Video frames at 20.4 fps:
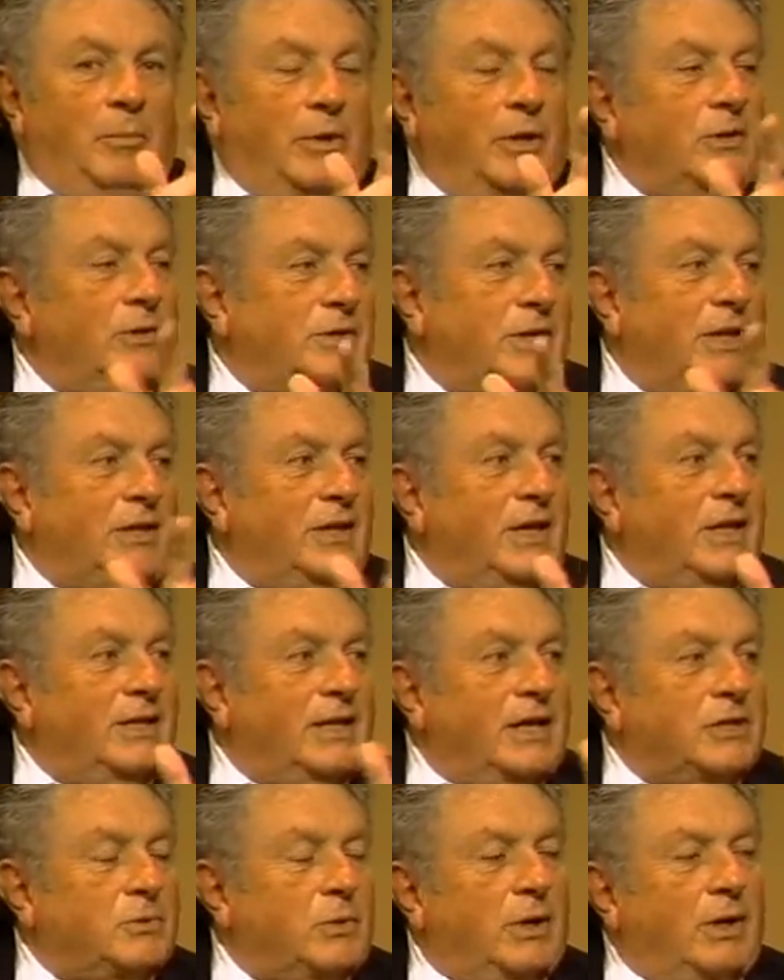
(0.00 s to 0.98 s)
Because I
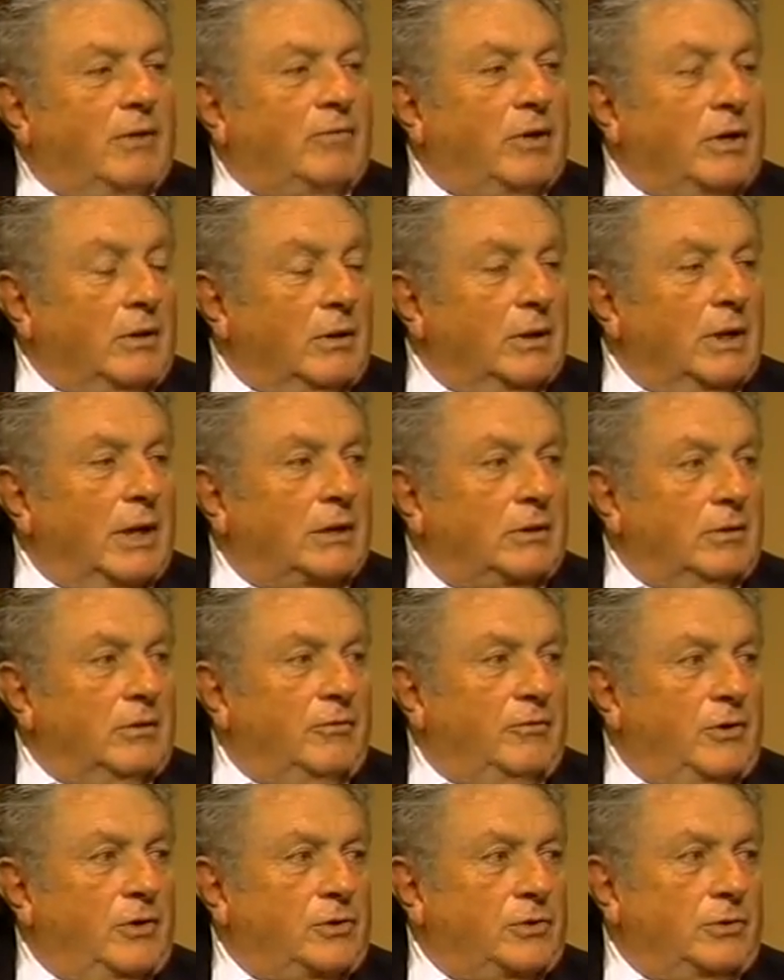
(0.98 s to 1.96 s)
think that's what every
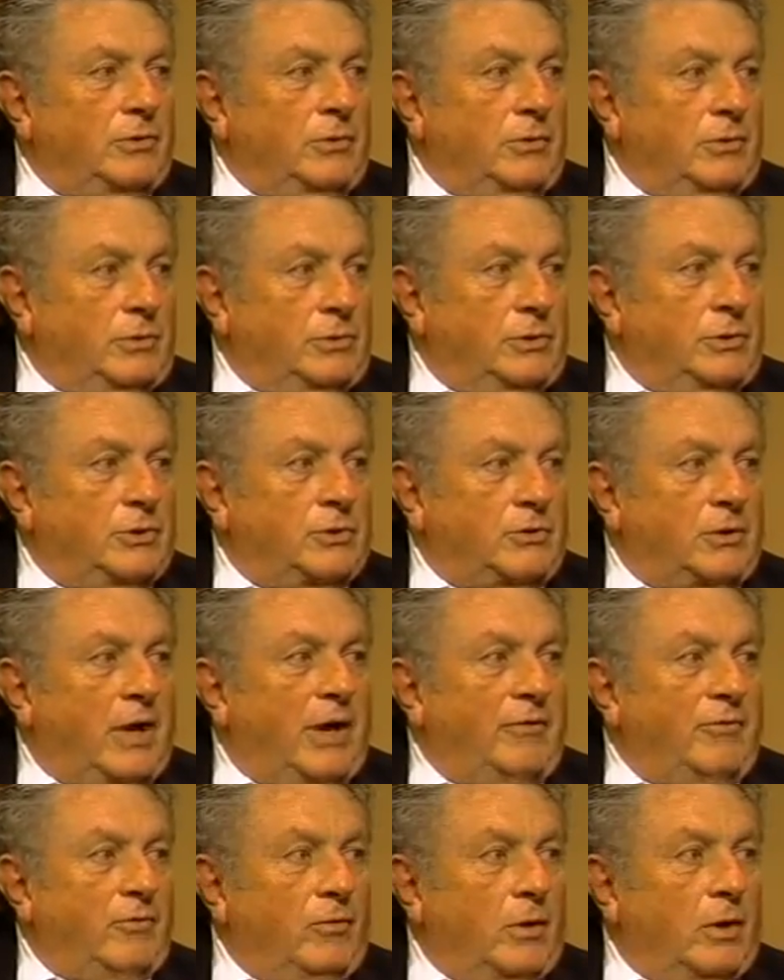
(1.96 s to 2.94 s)
elected official should
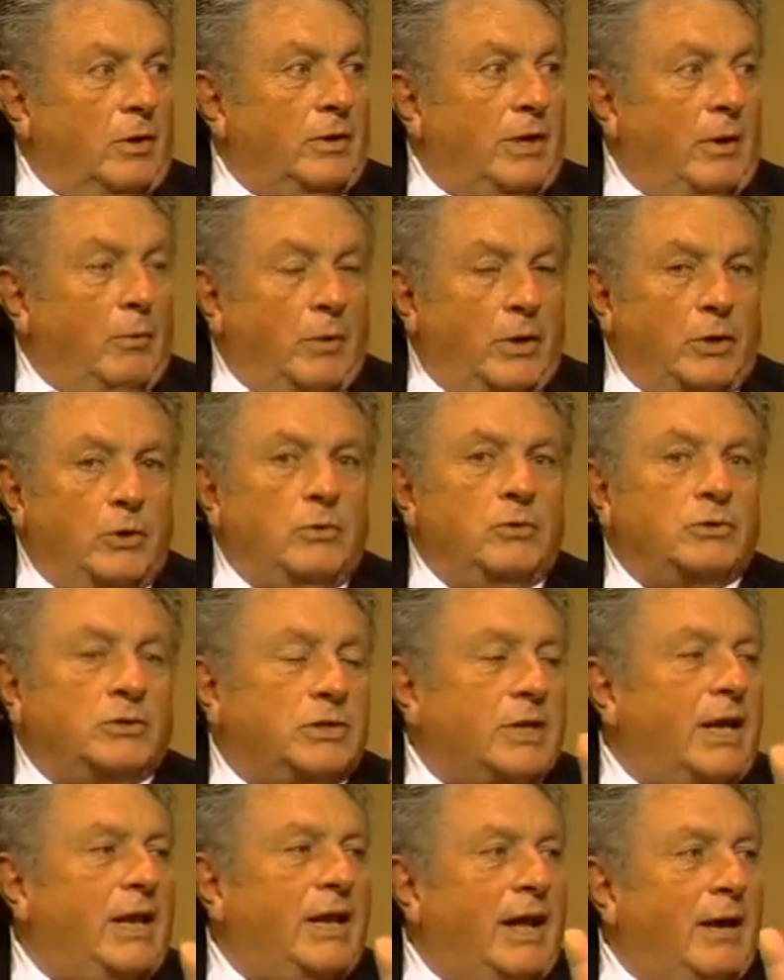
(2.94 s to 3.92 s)
strive for, that when you
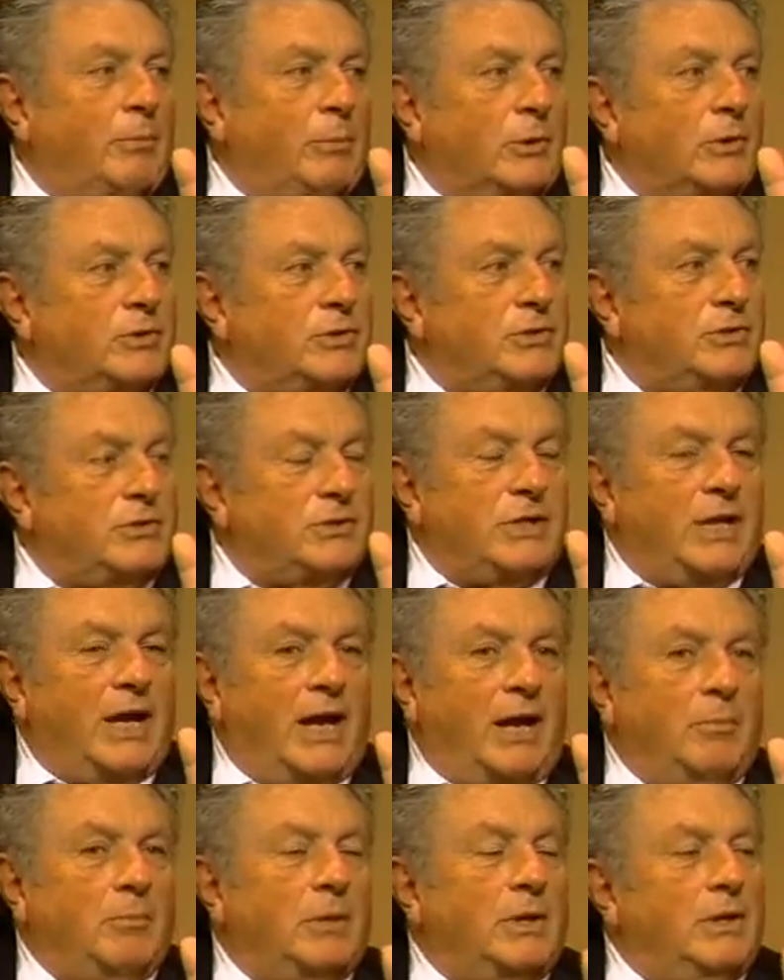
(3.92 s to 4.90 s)
say that person's
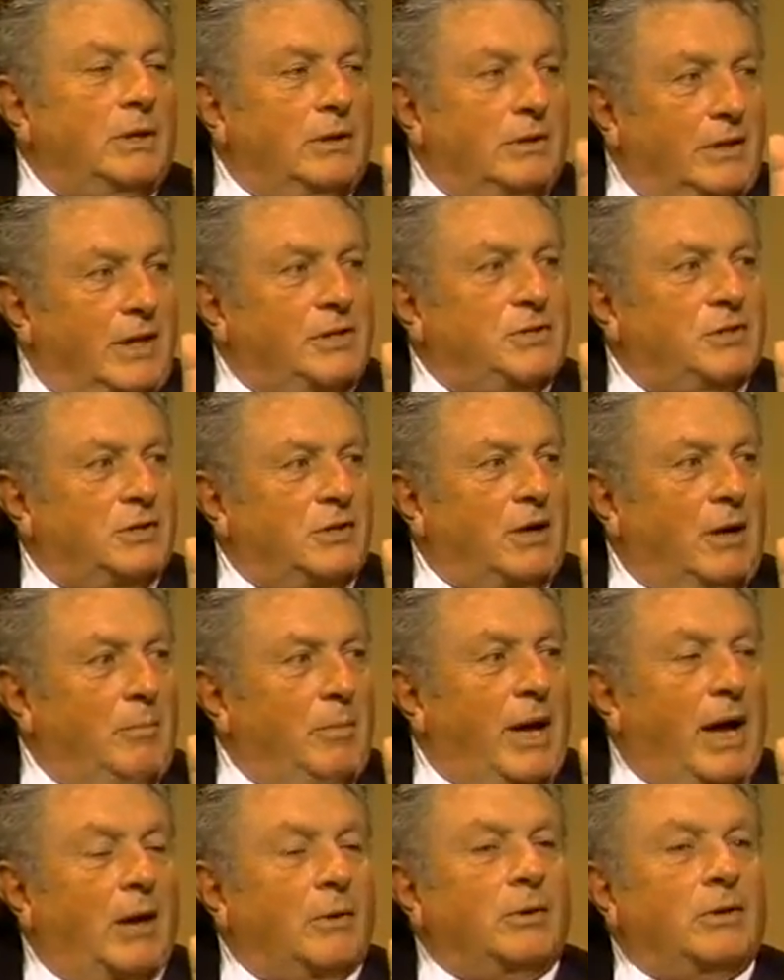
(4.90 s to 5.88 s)
name, they should
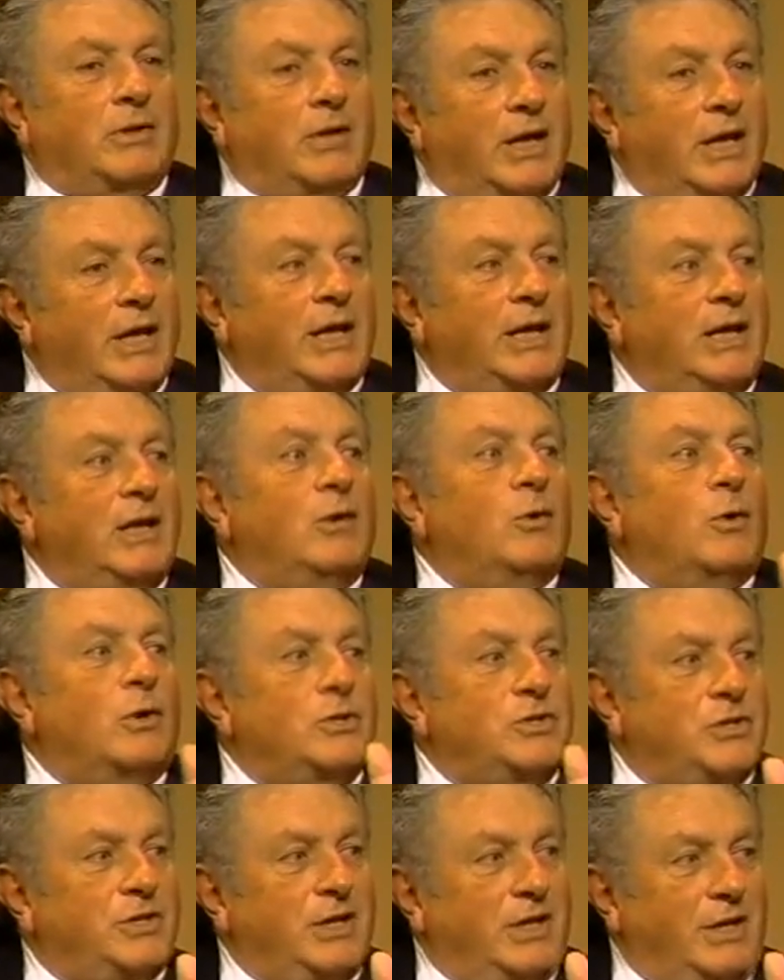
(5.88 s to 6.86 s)
come back with he
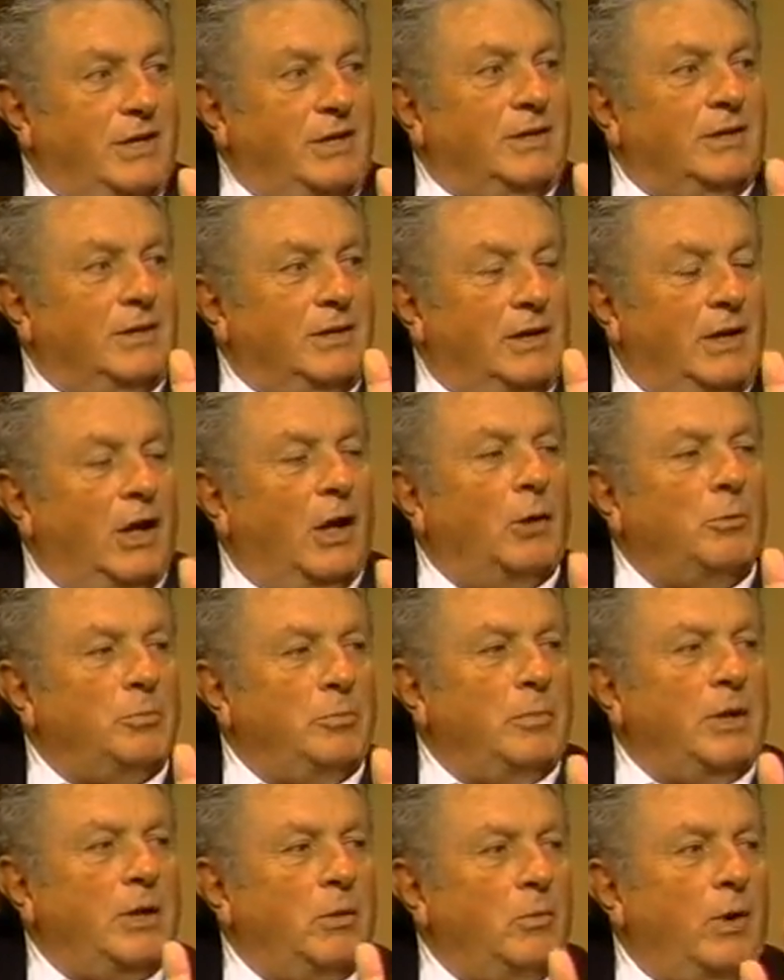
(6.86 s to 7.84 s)
or she
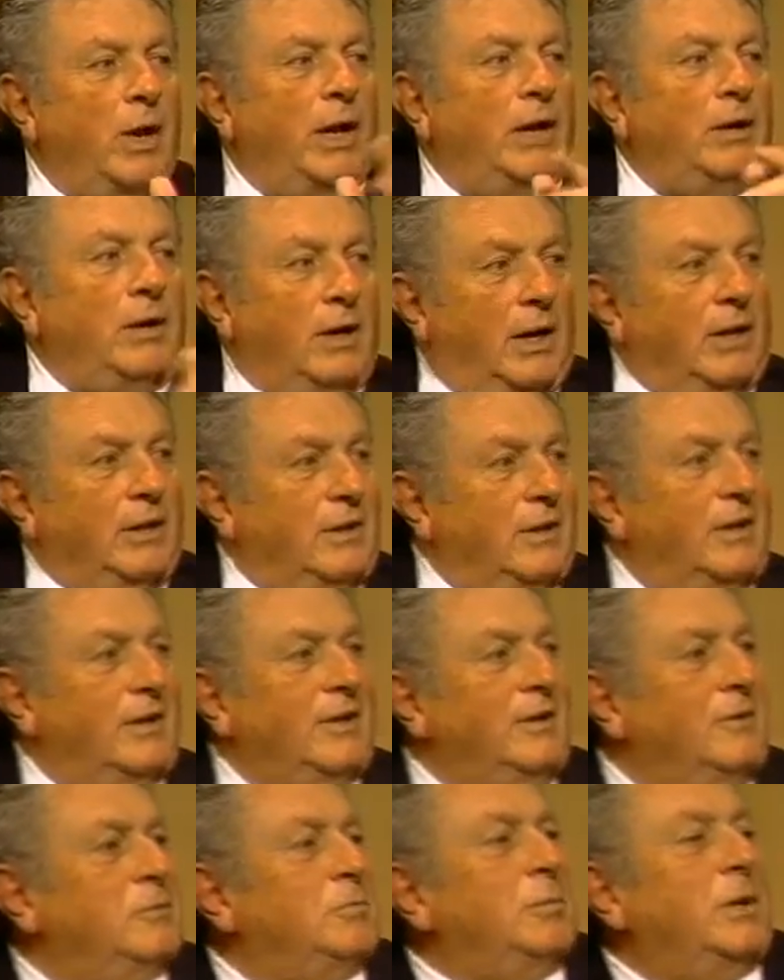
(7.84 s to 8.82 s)
helped me win, I
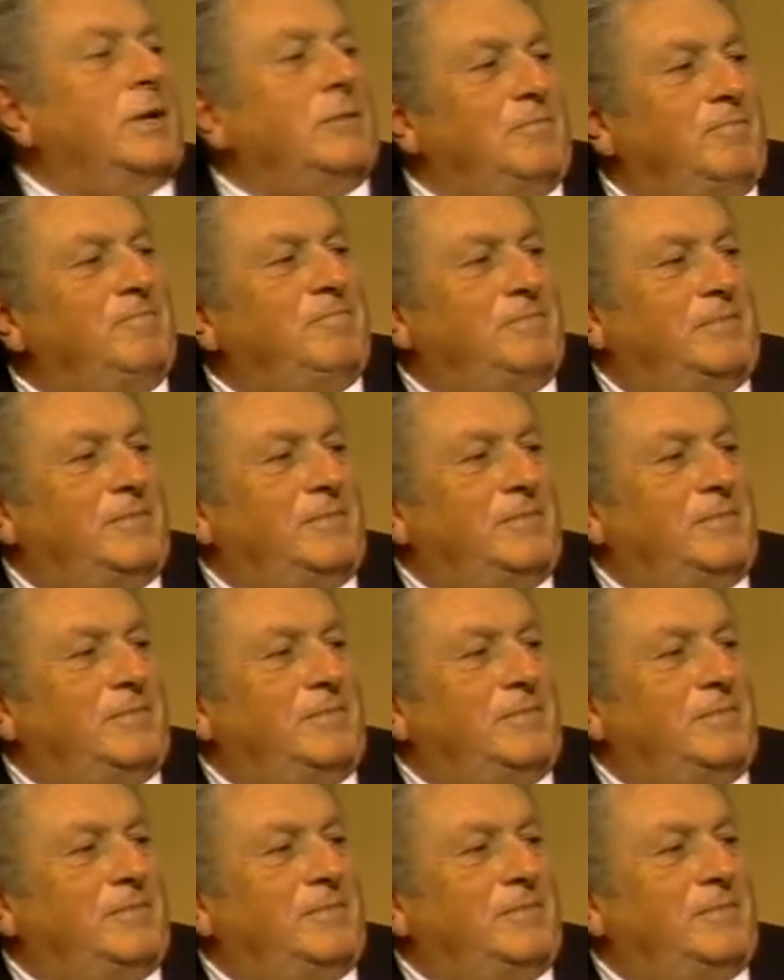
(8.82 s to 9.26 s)
think. But